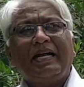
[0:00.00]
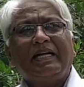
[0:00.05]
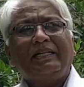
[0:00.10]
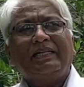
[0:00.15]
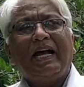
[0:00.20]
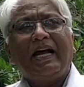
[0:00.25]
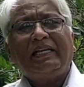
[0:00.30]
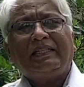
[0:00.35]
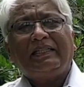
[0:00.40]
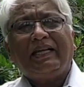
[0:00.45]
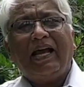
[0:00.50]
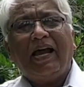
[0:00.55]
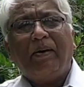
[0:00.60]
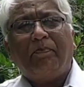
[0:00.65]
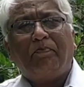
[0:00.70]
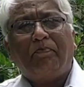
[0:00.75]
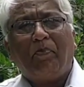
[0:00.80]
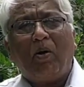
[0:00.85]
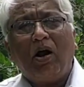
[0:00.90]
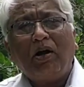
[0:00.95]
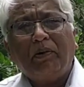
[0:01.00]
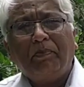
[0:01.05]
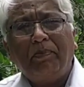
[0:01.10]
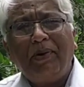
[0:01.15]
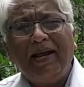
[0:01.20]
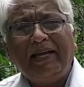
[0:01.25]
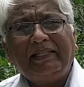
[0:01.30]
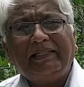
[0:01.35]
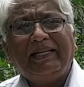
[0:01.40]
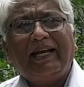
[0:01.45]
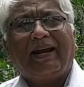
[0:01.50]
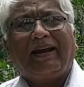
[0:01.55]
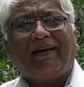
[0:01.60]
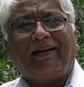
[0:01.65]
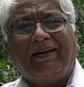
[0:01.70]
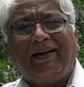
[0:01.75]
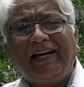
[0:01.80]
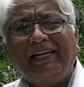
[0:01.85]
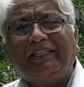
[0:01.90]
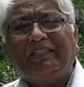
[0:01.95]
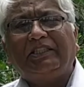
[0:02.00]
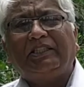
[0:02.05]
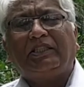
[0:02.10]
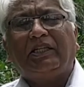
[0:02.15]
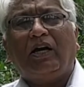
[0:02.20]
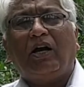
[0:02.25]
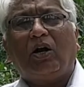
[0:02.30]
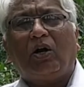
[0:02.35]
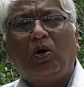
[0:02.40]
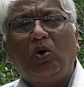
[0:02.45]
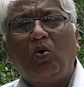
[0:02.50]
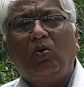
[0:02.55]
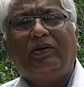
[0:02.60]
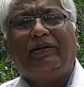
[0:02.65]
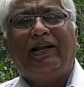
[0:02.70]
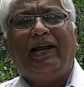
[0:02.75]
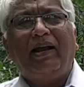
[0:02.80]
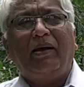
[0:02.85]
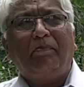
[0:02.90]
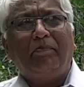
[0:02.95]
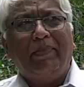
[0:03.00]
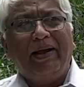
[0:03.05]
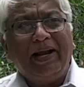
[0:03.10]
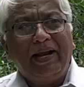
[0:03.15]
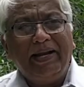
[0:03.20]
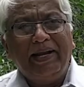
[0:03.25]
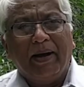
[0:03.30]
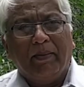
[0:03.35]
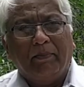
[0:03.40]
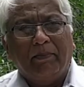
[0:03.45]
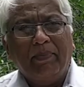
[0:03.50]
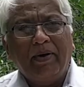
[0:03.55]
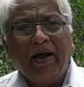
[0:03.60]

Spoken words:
Thus, a Potmix is a rich rooting medium